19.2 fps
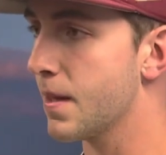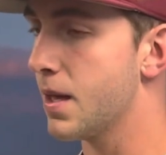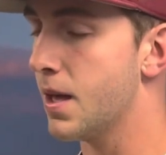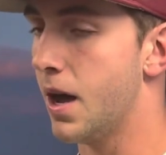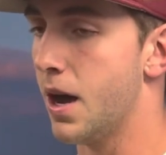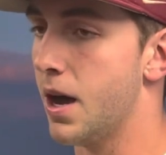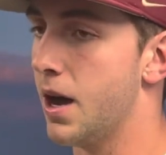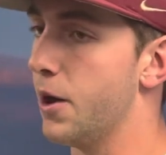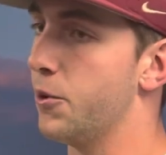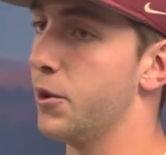
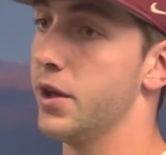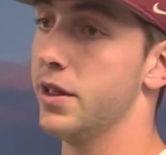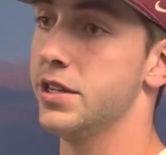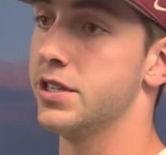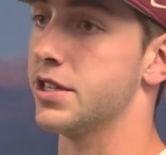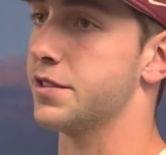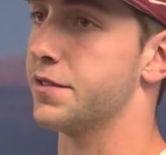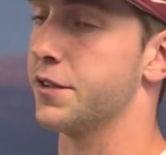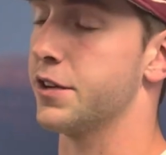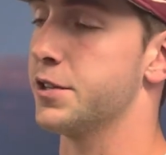Really
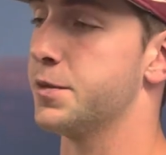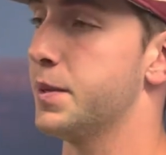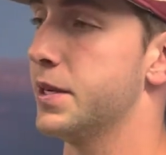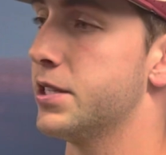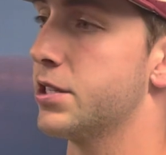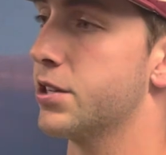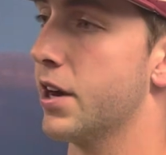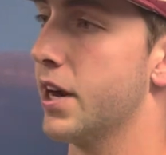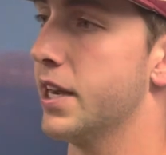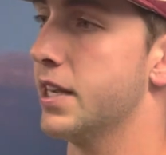just first pitch
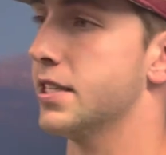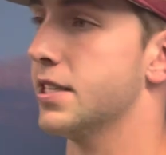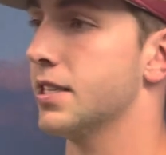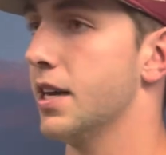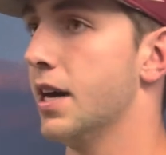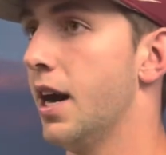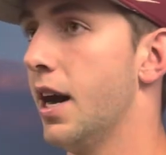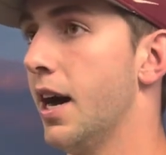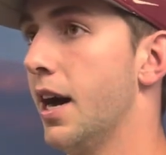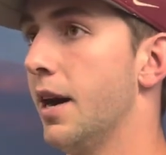strikes.
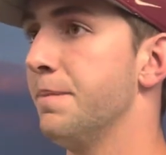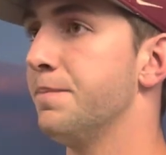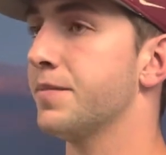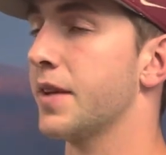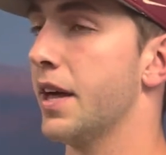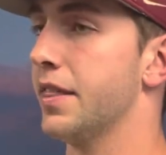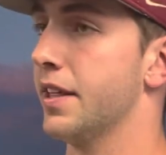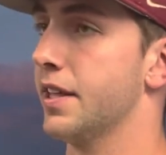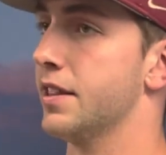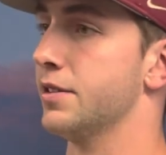I
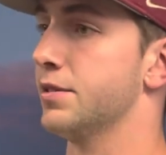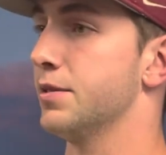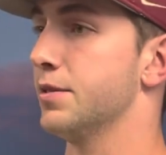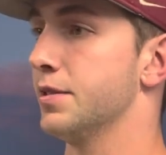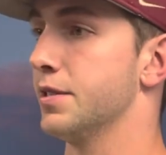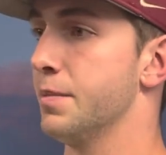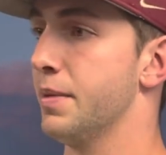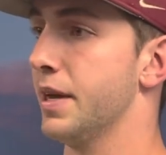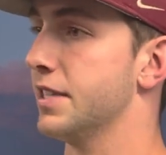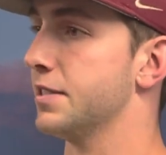think this was
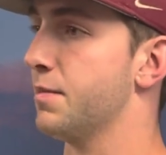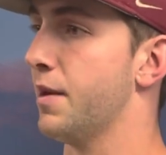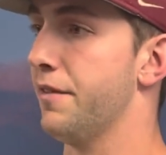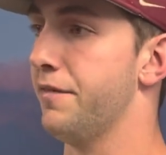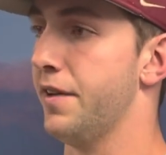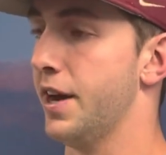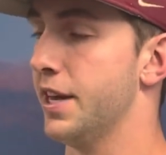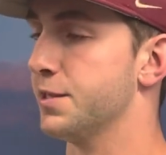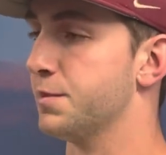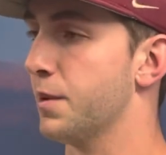the best my
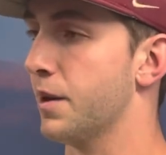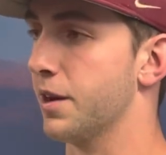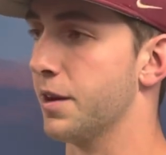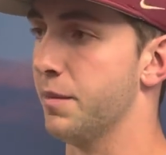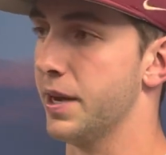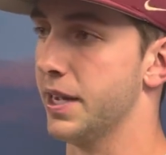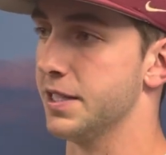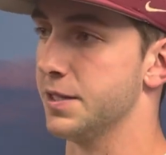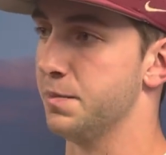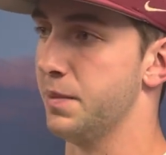fastball
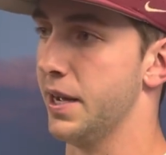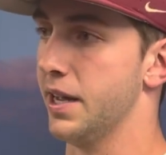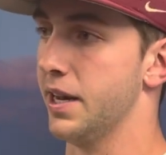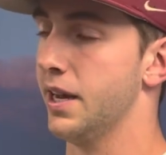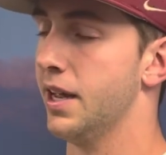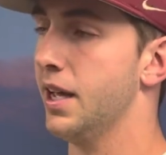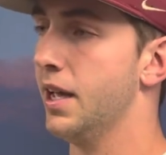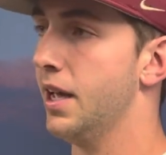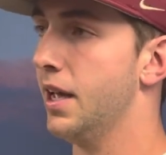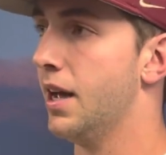command's been
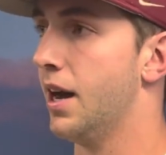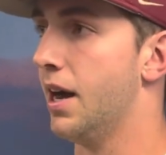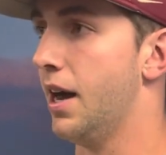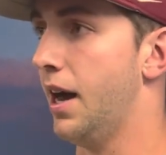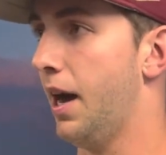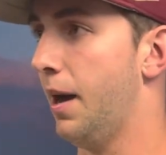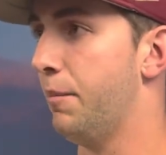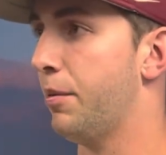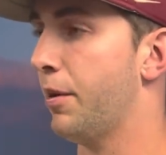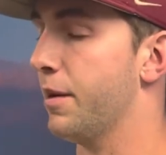
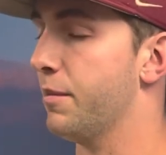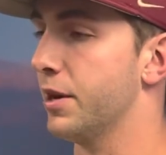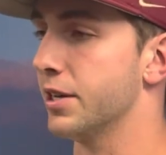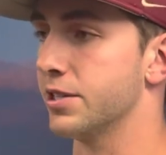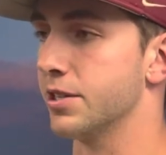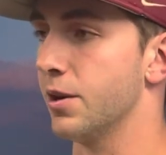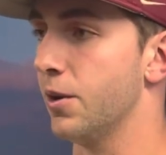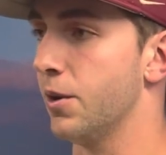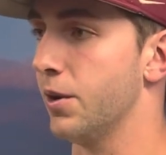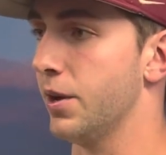pretty much
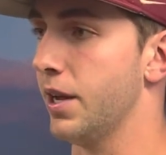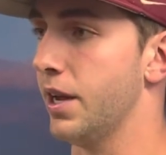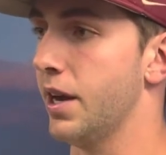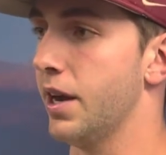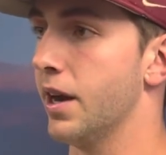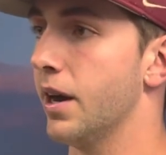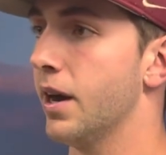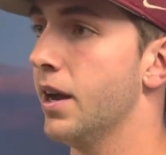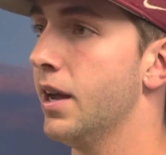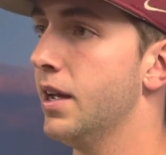the whole
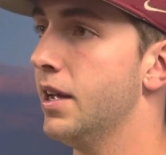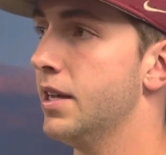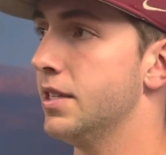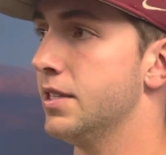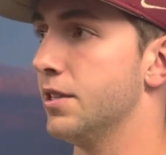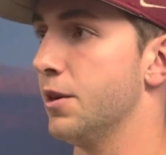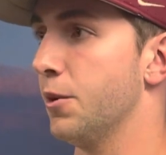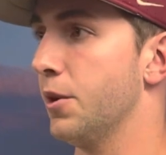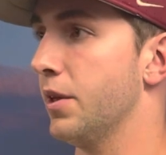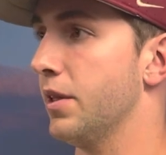year.
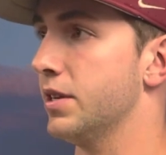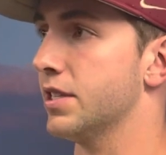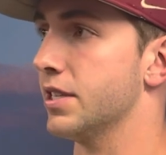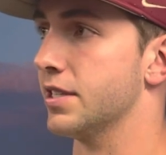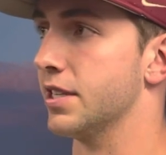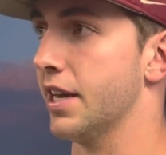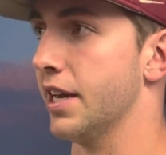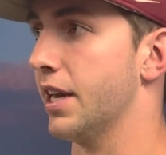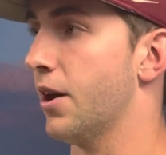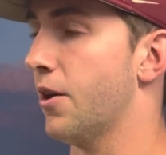So really just
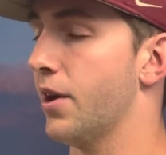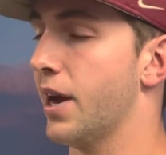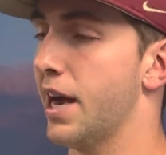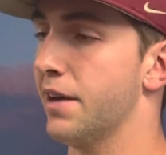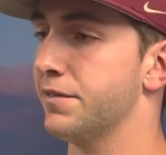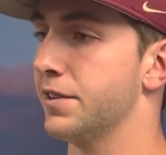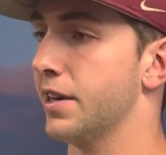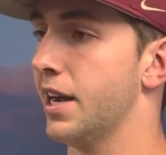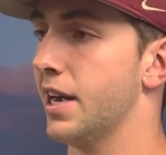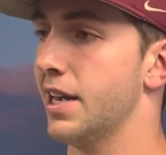like going
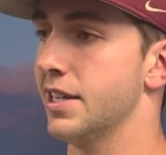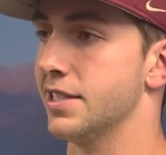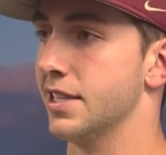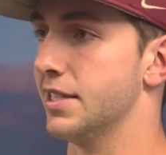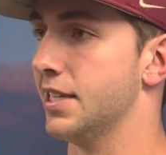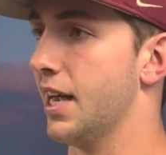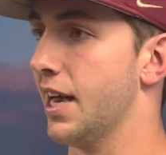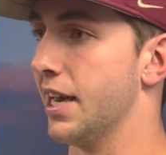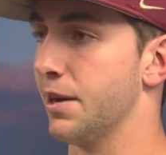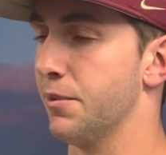after guys,
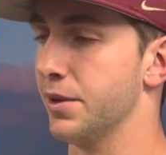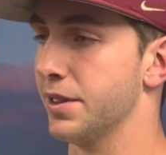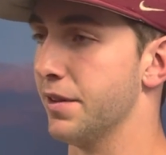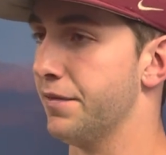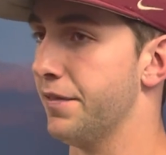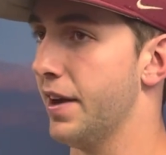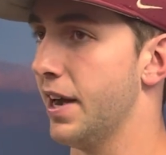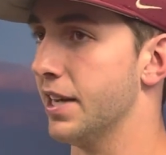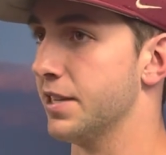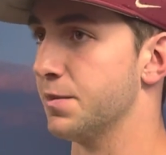attacking with the
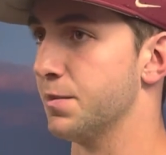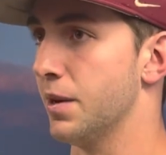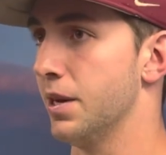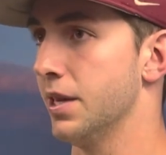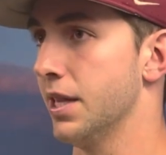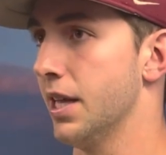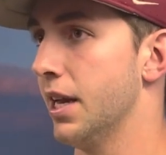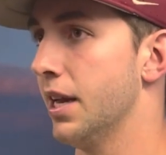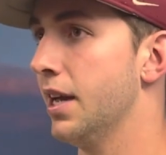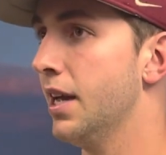fastball,
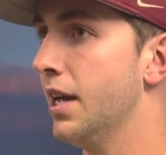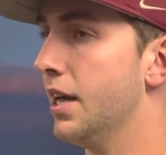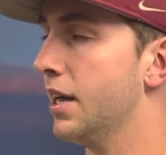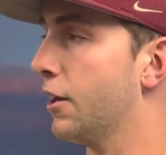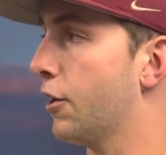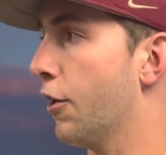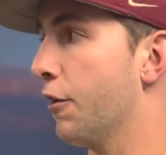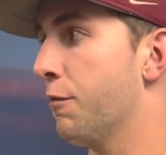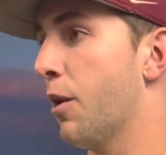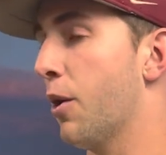and the
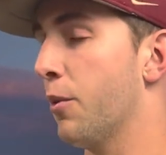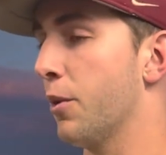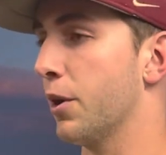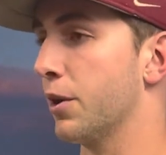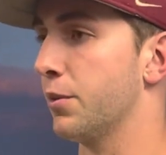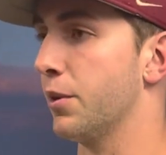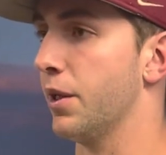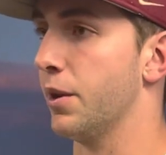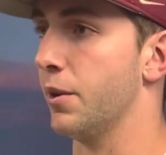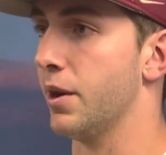curveball worked
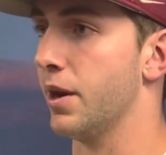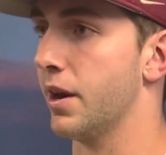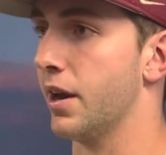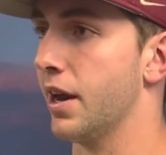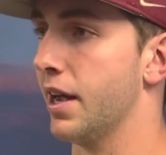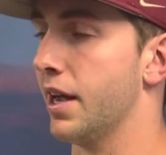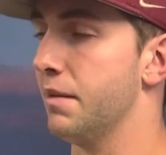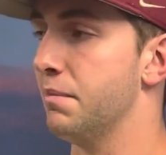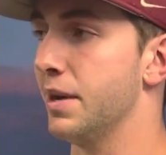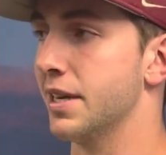really well
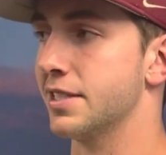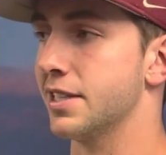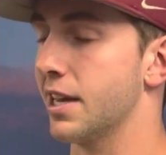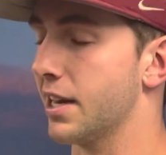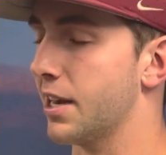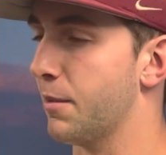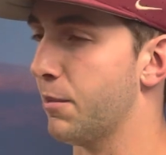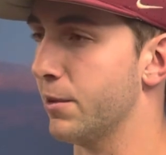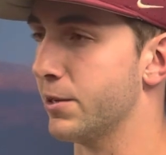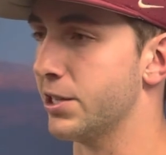tonight, mixing a
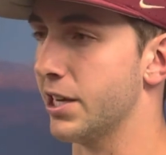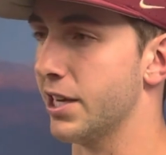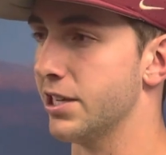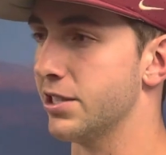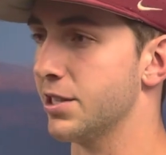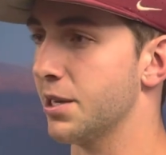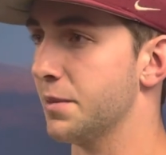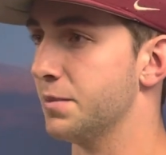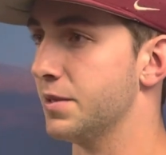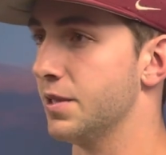couple
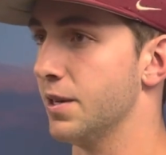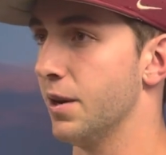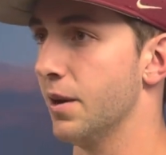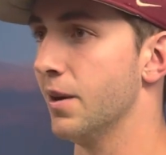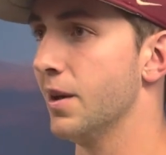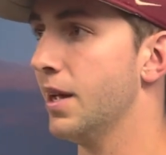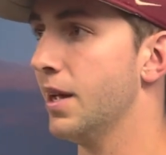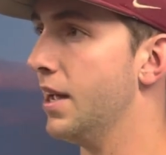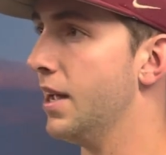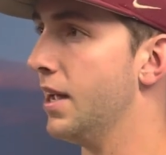changeups. So,
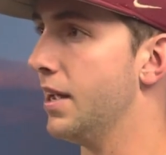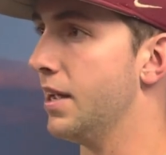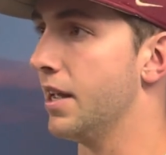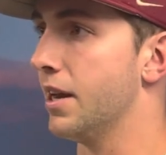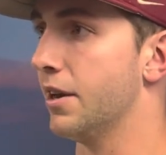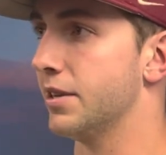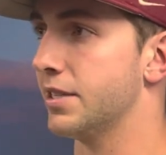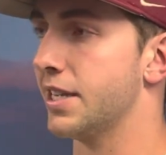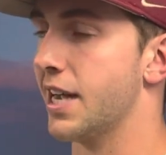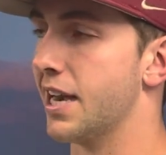you
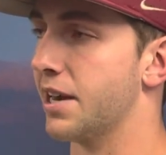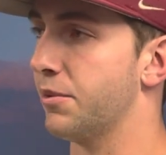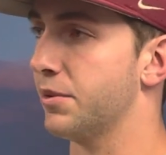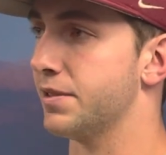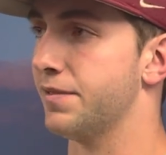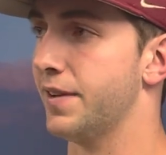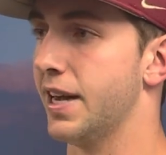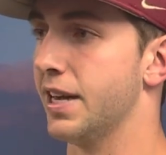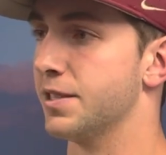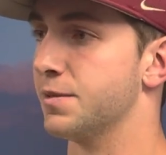know, attacking with
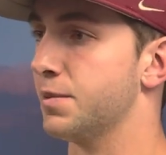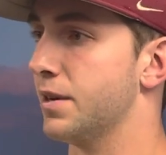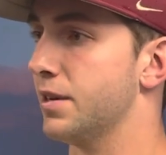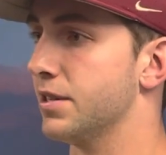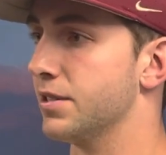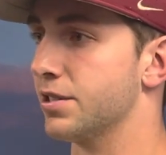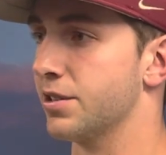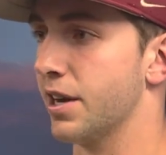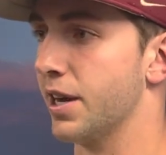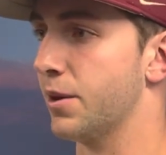fastball,
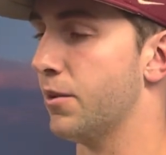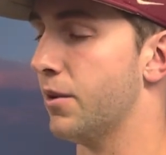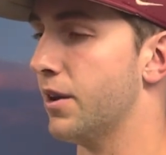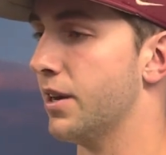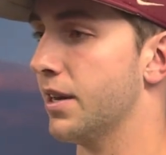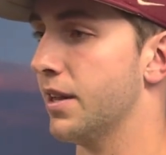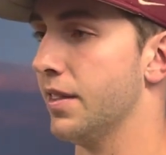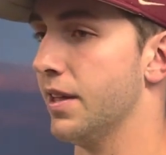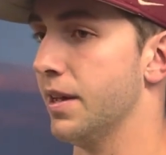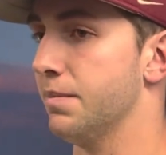strike
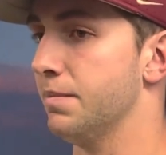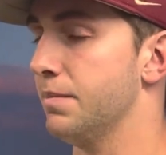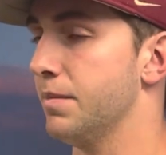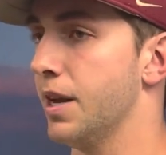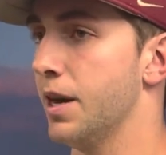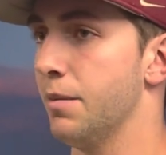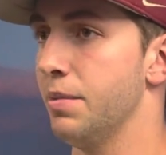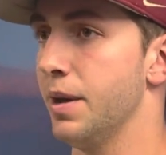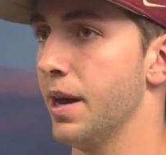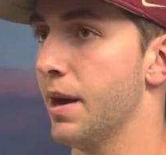one, and then, you
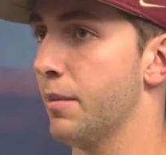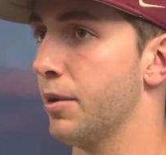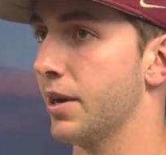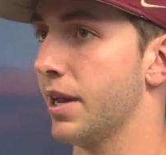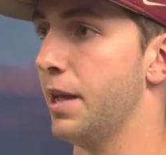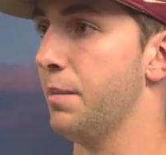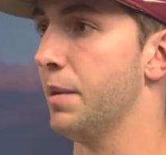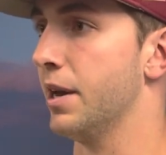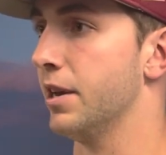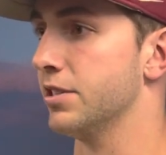know, being able to
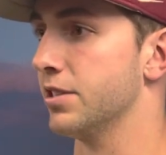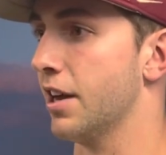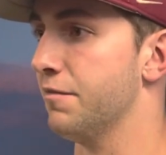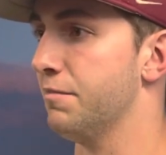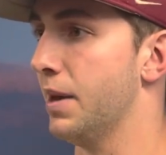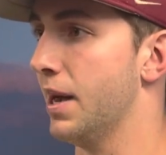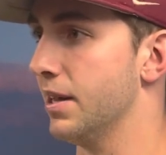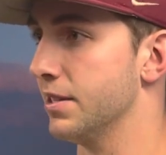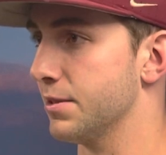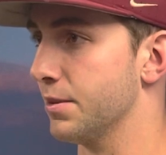keep hitters off
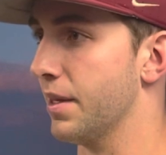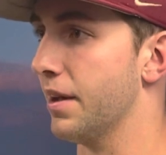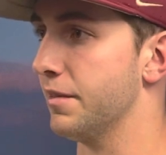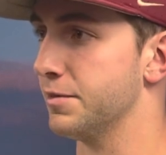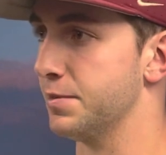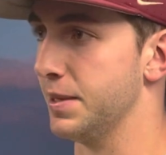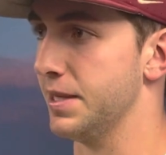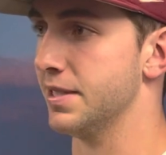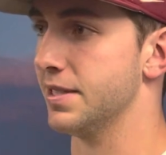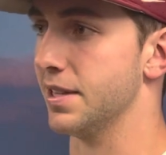balance, off
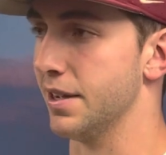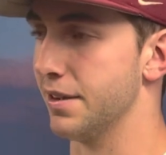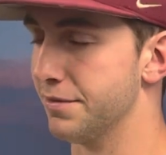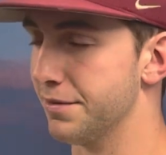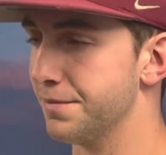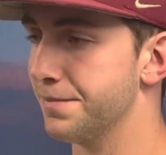speed stuff.